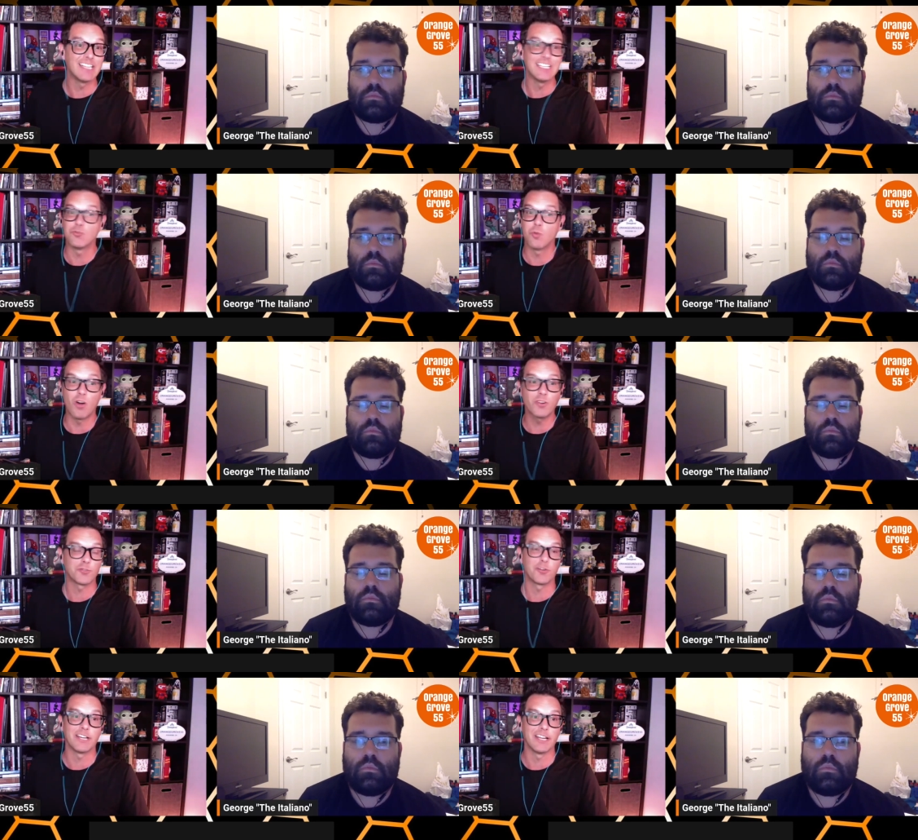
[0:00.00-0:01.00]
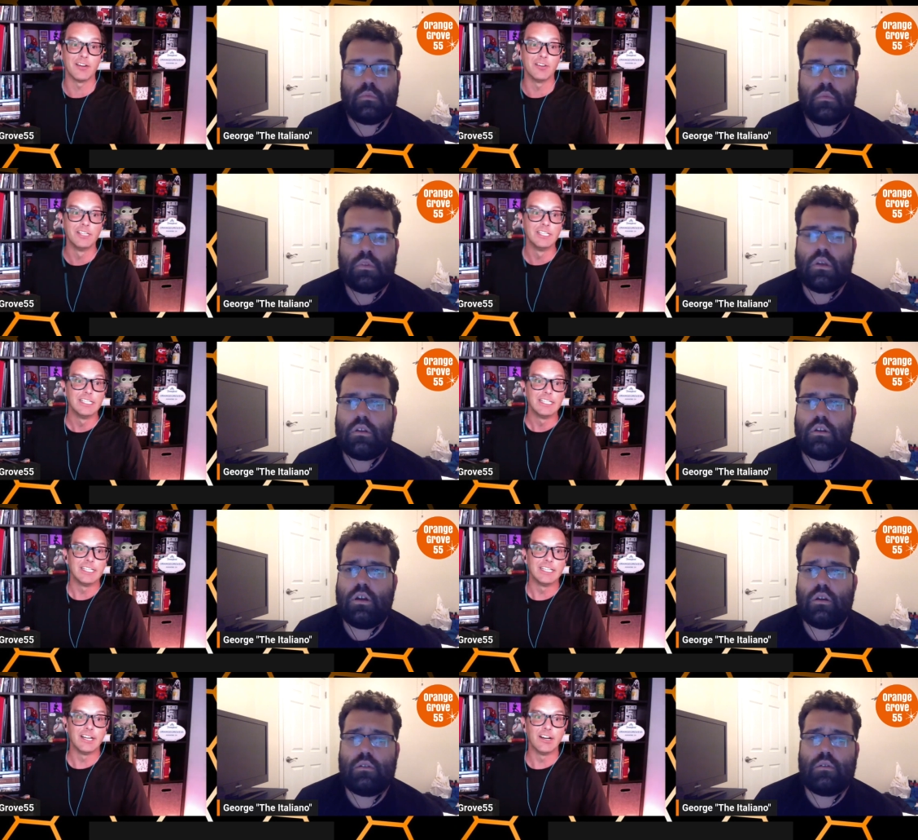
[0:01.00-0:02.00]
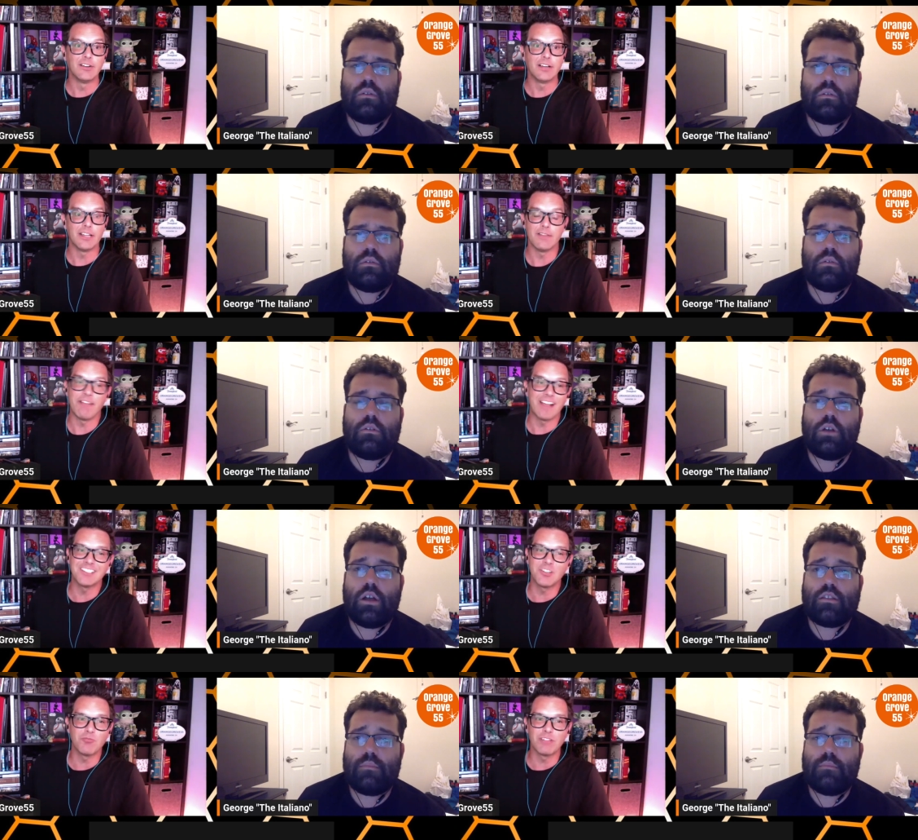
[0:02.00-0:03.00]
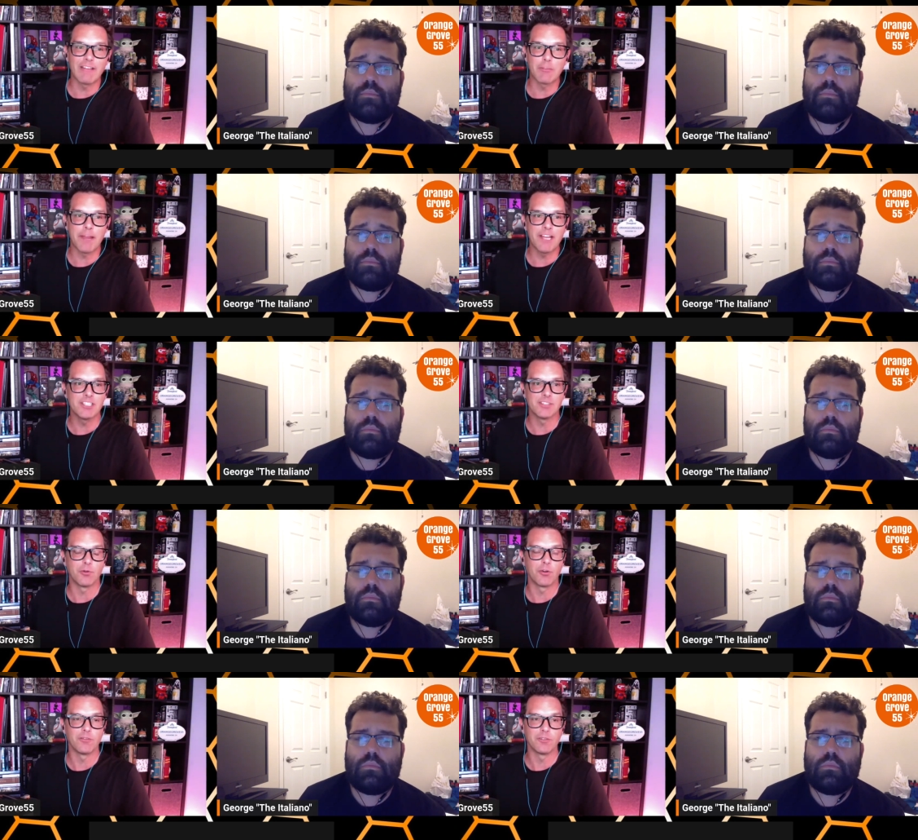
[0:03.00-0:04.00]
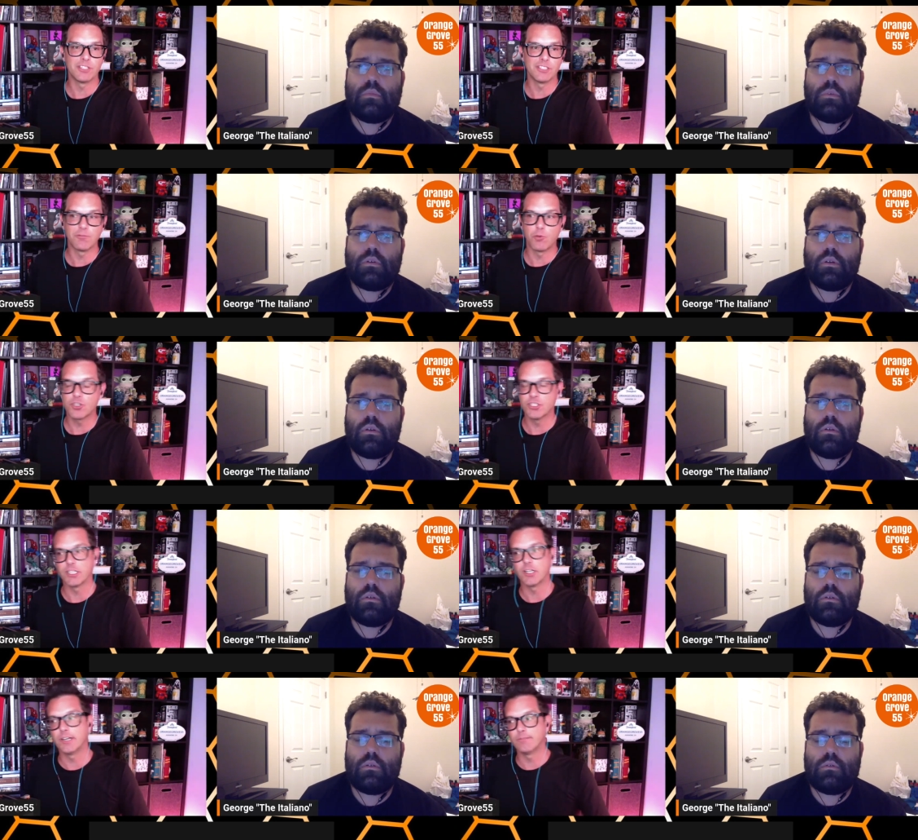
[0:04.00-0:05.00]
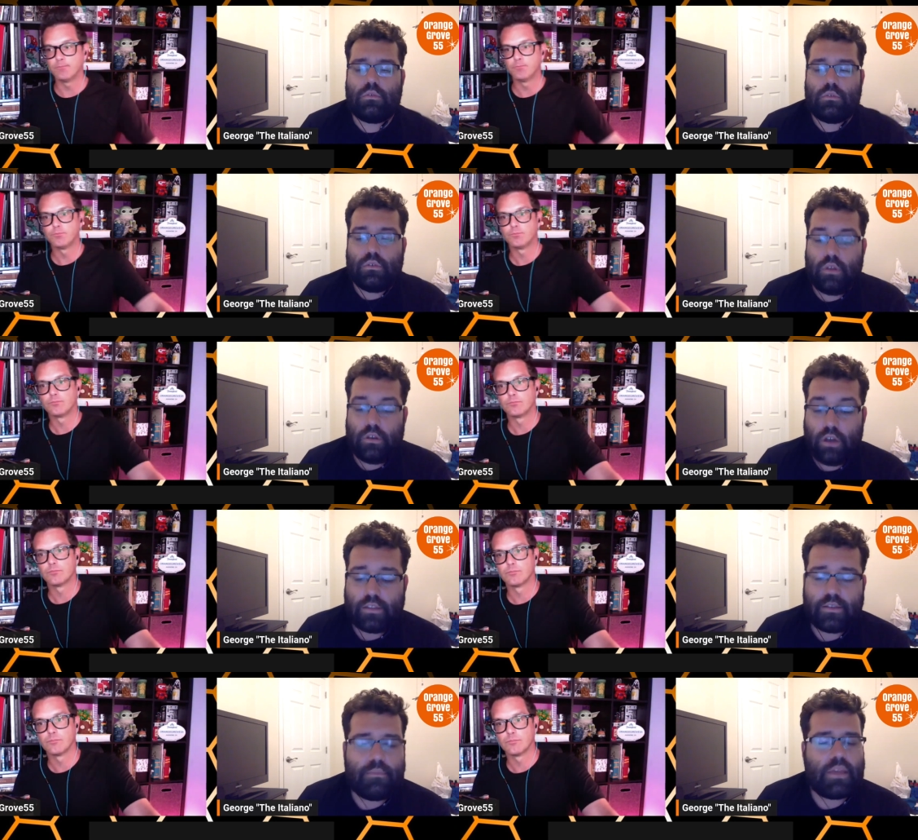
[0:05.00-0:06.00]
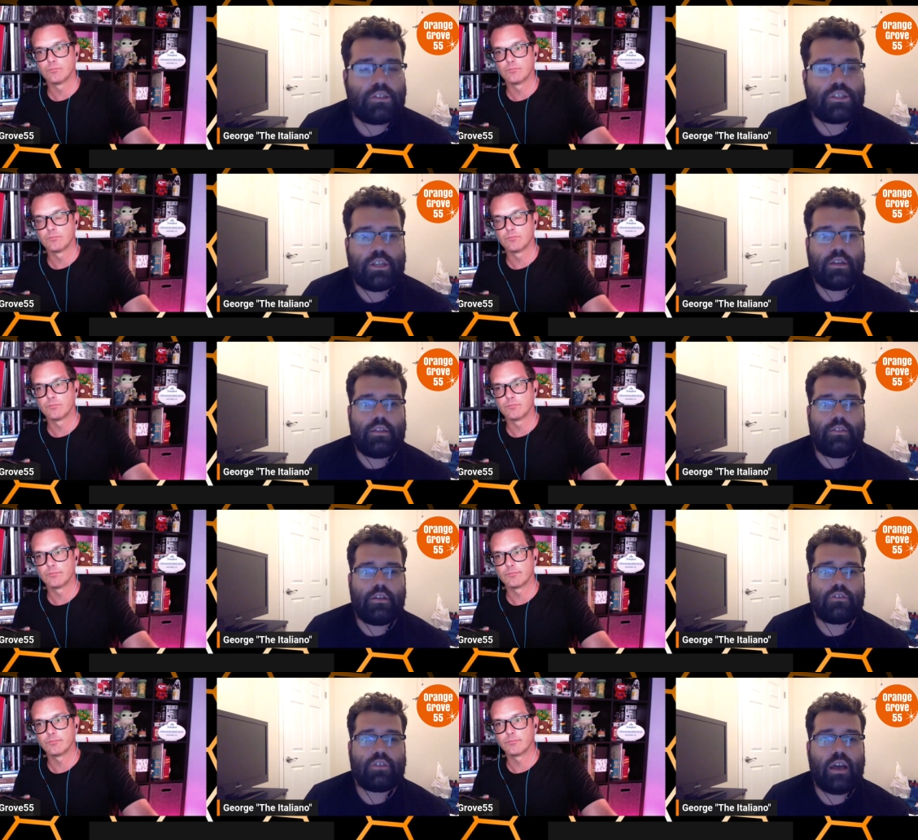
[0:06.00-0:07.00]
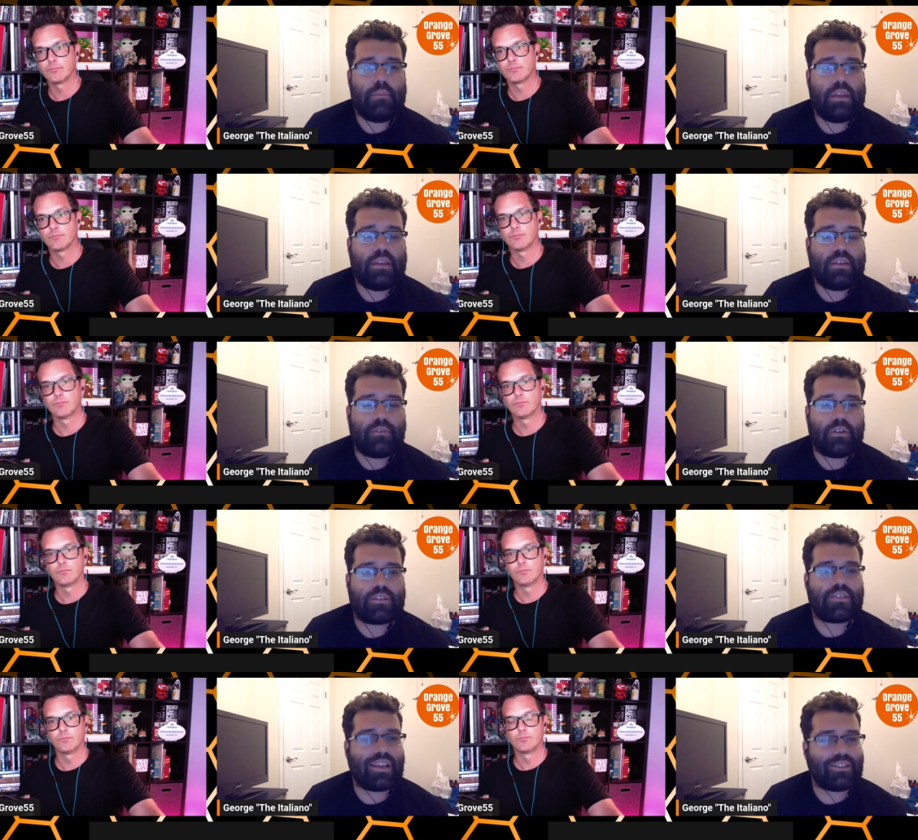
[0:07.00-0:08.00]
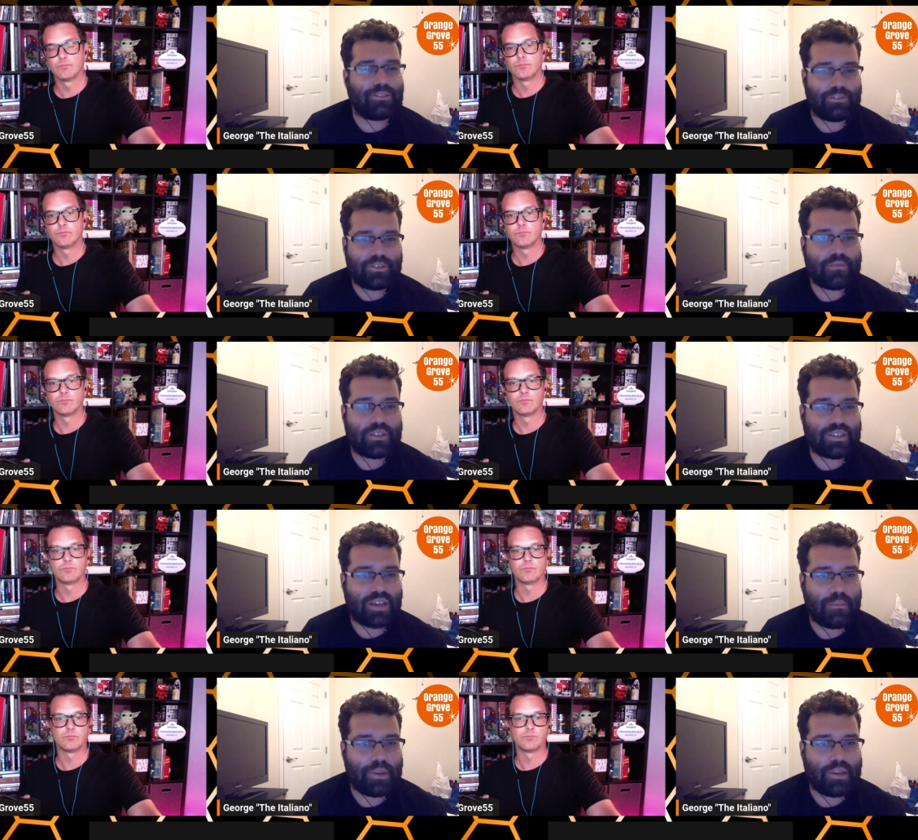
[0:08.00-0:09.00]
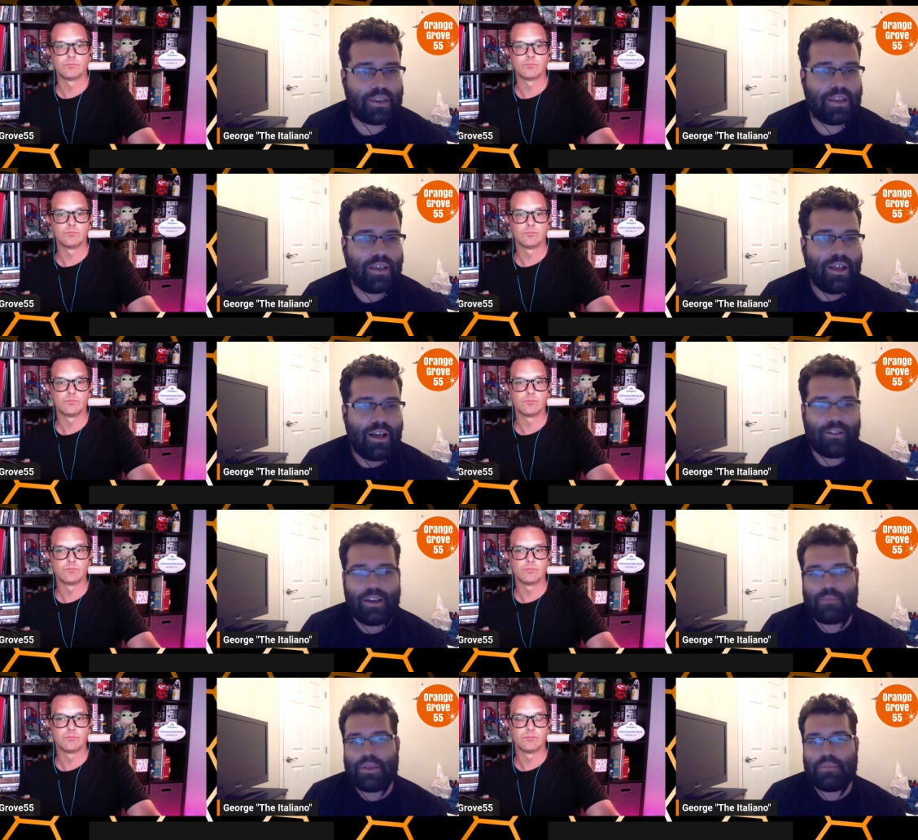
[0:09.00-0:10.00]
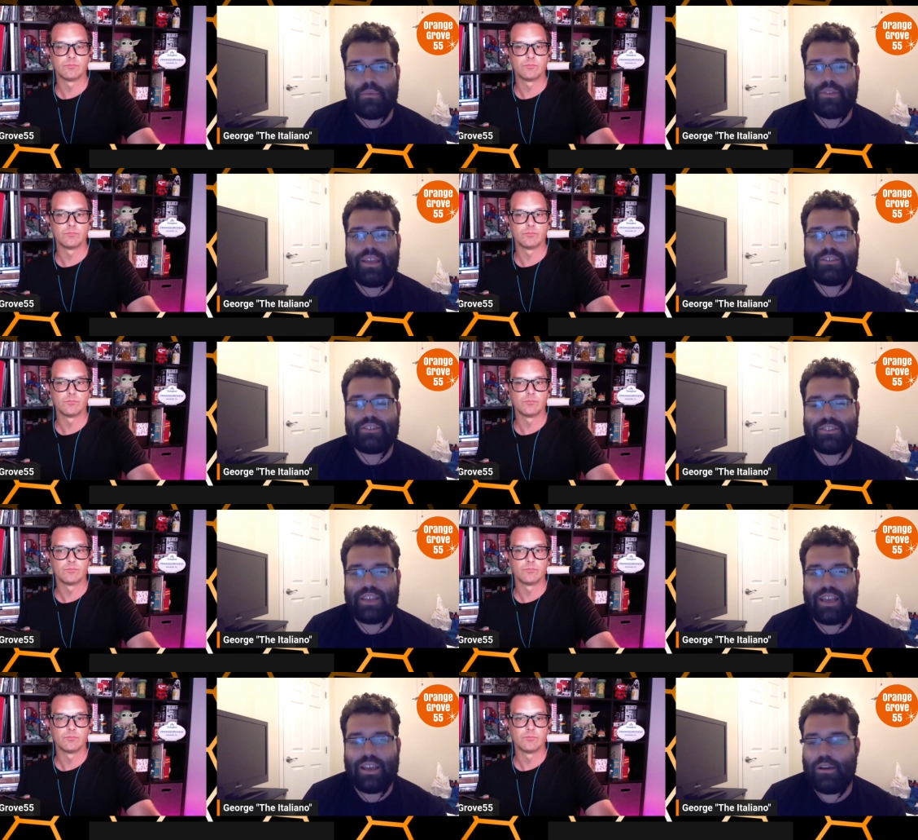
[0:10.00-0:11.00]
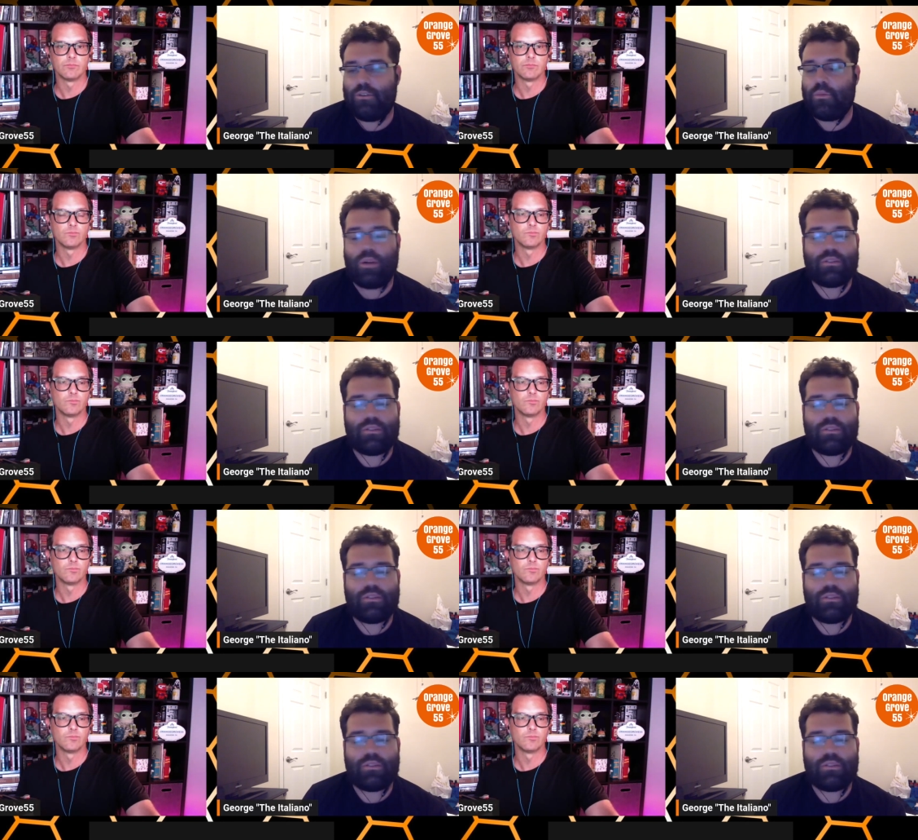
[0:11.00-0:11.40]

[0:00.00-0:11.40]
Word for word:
Speaker 1: these waters right now, not, you know. And fans don't to, really have the patience for it, which is unfortunate. Go ahead
Speaker 2: not to mention there's how many different sectors of this company a lot of people when they just say oh the walt